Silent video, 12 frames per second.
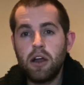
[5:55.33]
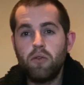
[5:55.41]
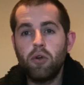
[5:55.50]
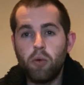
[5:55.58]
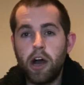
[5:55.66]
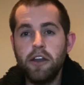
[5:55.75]

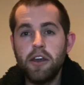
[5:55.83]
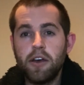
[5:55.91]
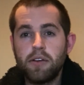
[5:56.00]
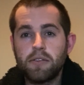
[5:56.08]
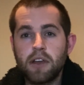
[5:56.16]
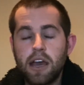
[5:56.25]
Rwanda
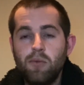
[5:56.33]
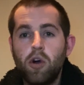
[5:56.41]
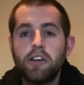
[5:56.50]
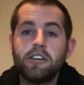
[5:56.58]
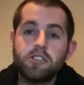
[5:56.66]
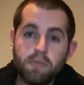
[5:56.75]
and
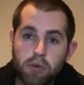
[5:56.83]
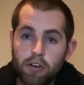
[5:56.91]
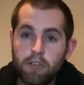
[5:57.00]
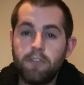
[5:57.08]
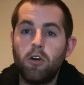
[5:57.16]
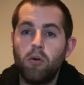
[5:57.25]
wanting to
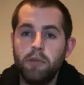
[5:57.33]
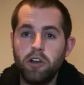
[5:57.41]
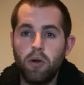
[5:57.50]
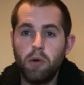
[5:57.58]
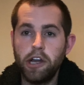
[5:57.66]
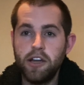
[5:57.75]
perform in
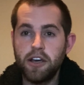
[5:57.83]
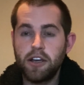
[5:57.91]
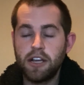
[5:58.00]
Rwanda